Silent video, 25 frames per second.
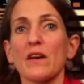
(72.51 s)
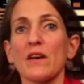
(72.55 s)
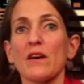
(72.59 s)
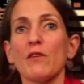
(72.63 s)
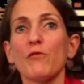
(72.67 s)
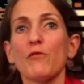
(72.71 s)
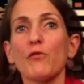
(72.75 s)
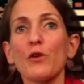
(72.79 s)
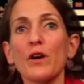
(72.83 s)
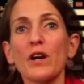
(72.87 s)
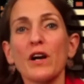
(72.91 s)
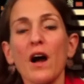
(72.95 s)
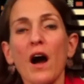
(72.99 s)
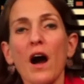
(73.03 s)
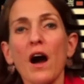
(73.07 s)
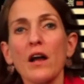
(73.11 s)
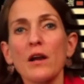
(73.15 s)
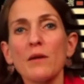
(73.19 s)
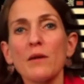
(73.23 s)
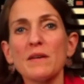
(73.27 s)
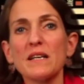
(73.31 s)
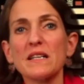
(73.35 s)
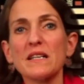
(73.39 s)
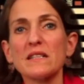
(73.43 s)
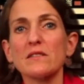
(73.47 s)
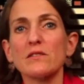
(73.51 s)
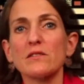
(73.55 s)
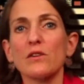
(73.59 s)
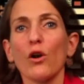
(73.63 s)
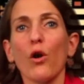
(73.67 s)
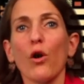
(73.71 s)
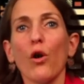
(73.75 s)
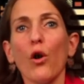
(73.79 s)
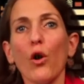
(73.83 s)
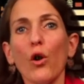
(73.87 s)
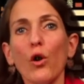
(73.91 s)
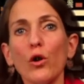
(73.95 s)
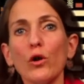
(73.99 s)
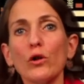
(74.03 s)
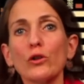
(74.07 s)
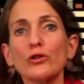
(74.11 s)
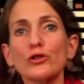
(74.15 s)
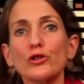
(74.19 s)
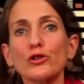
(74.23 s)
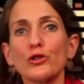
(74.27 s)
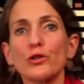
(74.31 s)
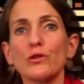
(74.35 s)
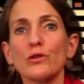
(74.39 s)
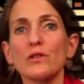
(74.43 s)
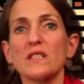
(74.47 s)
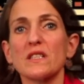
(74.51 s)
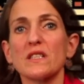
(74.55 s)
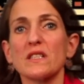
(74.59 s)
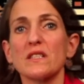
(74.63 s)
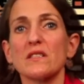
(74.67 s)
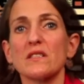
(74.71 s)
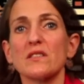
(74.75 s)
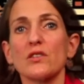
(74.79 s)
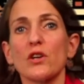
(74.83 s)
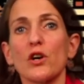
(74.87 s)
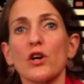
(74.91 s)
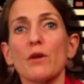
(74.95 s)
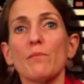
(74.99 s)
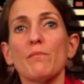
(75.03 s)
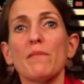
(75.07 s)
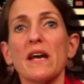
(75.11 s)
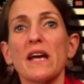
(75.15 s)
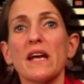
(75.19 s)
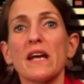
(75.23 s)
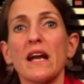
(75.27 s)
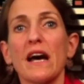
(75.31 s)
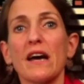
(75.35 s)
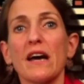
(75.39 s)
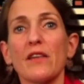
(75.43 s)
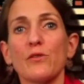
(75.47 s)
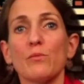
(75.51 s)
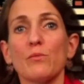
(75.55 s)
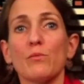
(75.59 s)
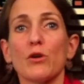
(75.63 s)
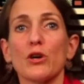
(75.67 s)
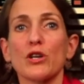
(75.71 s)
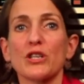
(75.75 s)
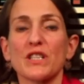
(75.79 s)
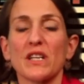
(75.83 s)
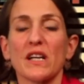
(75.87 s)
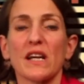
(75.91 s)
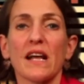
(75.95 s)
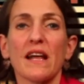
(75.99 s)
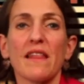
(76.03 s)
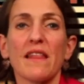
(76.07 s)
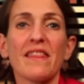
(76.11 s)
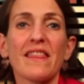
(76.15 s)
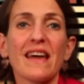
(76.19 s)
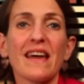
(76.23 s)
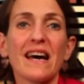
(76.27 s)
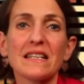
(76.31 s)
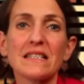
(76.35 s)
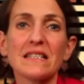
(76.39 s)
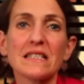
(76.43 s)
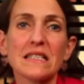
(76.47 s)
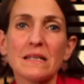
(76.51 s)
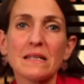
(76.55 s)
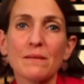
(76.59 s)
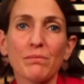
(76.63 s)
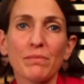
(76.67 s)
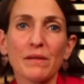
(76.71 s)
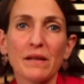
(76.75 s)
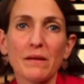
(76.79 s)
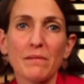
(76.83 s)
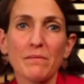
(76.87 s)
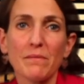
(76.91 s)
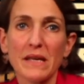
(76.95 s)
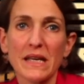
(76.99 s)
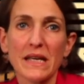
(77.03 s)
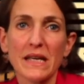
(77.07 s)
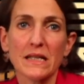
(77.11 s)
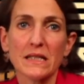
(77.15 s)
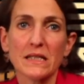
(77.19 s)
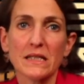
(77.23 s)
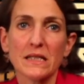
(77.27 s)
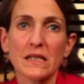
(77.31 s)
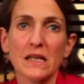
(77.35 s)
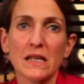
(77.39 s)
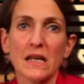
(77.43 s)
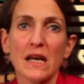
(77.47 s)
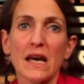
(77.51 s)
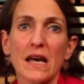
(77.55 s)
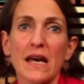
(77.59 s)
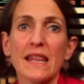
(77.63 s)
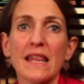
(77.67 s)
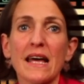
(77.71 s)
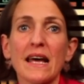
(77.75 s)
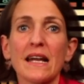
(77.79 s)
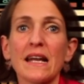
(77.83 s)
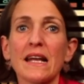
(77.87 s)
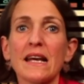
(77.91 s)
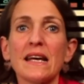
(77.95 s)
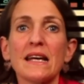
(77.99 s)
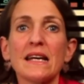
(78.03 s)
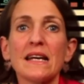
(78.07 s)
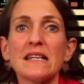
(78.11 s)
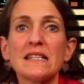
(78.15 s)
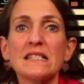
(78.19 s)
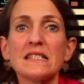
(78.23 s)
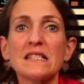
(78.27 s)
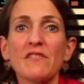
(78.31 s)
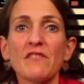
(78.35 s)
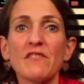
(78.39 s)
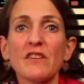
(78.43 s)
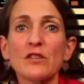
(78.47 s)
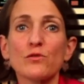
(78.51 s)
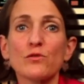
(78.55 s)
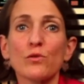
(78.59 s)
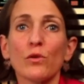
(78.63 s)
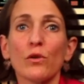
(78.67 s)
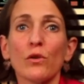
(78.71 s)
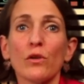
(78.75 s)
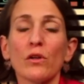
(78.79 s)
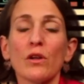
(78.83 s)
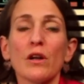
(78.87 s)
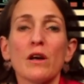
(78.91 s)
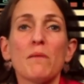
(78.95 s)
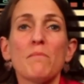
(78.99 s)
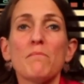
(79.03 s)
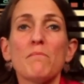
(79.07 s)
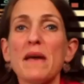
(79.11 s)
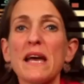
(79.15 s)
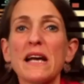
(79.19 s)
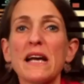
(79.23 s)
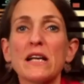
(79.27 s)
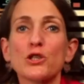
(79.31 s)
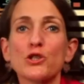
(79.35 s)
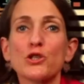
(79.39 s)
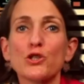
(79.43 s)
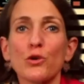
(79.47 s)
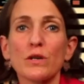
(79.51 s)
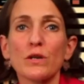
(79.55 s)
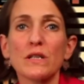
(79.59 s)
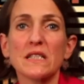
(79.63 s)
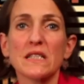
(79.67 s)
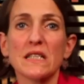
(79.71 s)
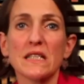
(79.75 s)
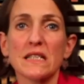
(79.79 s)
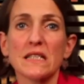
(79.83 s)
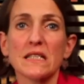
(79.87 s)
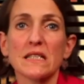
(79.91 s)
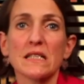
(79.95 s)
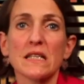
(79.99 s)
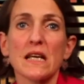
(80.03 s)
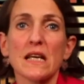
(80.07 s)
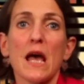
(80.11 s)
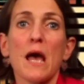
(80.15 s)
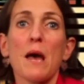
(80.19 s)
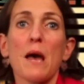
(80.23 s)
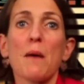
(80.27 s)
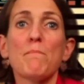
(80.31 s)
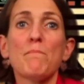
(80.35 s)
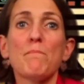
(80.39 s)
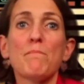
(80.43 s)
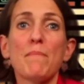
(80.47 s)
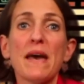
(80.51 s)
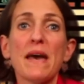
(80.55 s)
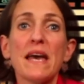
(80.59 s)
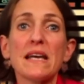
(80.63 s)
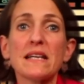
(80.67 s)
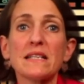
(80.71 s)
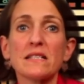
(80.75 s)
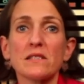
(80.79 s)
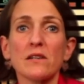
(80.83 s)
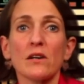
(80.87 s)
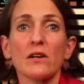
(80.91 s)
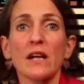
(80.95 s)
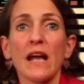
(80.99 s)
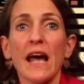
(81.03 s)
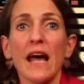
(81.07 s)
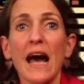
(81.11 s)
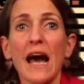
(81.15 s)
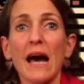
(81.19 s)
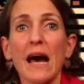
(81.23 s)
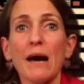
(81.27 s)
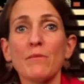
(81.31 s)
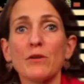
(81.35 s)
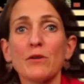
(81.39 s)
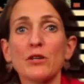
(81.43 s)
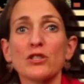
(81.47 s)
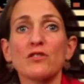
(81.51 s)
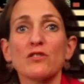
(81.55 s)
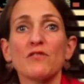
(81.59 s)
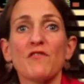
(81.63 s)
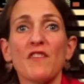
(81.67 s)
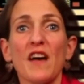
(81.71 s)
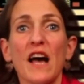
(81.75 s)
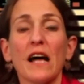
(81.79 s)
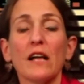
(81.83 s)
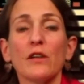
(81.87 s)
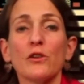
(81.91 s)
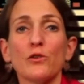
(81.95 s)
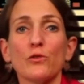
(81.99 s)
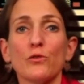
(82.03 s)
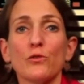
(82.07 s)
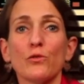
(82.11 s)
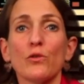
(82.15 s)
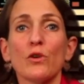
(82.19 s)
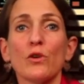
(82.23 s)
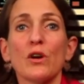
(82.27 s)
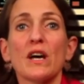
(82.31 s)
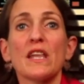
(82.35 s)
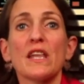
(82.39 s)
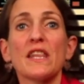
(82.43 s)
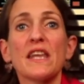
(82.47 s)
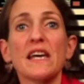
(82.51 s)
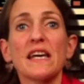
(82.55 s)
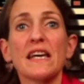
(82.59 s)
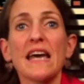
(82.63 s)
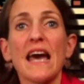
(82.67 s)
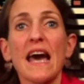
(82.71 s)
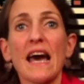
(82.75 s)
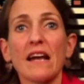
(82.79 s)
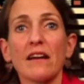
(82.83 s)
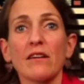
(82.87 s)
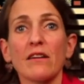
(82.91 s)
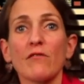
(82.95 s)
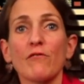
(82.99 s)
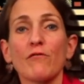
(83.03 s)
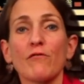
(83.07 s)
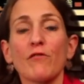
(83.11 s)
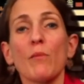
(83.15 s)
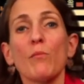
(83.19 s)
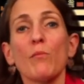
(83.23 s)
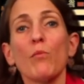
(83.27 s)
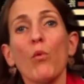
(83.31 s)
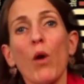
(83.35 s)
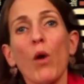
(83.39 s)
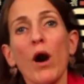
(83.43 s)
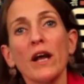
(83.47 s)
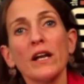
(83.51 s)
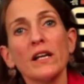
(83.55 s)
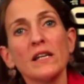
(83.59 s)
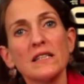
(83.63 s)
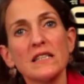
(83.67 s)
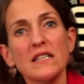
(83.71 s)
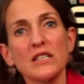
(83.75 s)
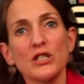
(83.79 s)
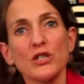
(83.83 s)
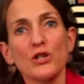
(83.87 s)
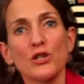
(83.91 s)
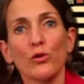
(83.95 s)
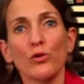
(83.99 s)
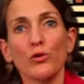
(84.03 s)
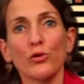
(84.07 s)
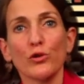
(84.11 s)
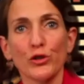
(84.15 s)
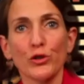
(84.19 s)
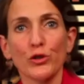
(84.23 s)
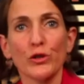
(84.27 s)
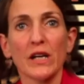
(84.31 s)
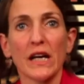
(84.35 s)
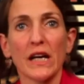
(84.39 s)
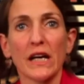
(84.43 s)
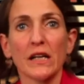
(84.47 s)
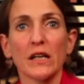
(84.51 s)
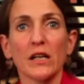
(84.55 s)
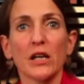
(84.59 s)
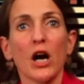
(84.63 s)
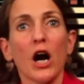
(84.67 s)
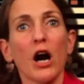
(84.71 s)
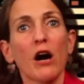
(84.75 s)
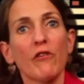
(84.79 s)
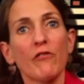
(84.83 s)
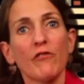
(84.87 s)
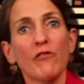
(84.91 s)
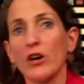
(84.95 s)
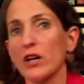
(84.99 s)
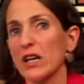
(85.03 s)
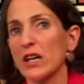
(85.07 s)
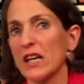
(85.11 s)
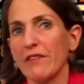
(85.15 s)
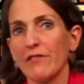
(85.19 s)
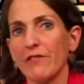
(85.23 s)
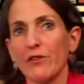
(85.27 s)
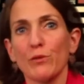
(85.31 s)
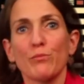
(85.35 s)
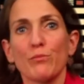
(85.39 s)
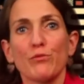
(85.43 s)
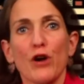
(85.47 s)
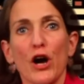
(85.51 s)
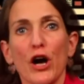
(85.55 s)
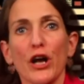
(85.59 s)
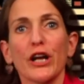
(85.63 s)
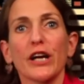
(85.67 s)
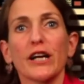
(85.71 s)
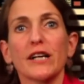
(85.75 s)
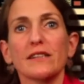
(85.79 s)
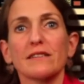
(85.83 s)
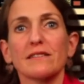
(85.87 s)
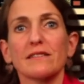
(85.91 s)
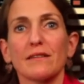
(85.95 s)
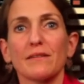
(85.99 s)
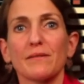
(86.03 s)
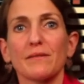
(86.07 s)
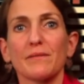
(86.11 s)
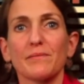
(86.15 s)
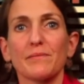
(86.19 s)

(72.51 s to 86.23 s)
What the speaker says: For economists, all choices are made at the margin, and that simply means that individuals make choices based on how much value they get from one additional unit of a given product.